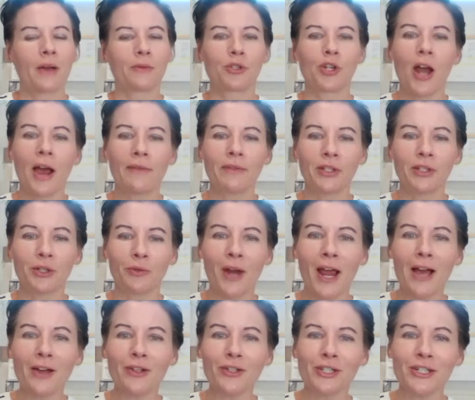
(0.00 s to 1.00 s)
traveling
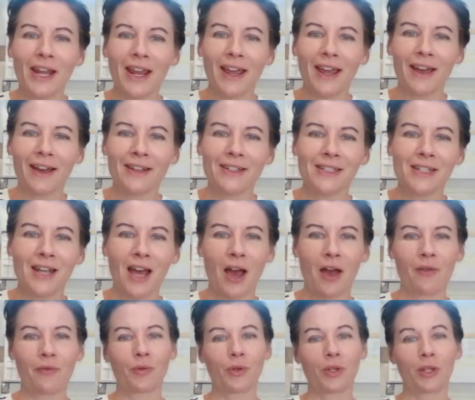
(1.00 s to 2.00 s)
around, and
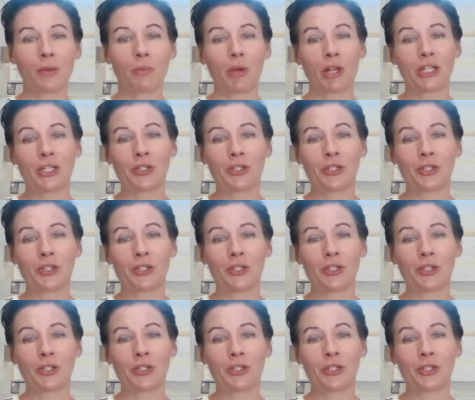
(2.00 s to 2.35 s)
I've really been